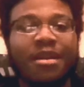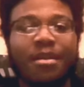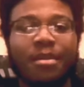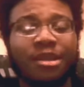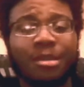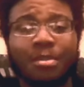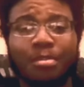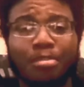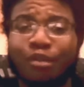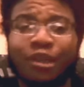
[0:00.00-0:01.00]
But they're
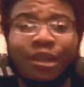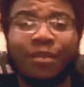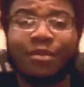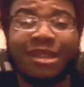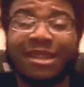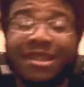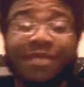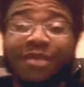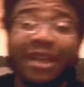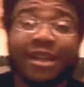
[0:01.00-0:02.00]
pretty
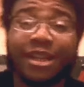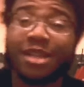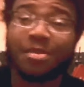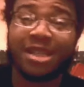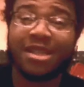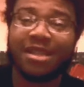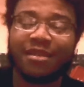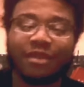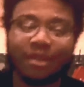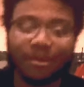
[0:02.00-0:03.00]
relatively inexpensive.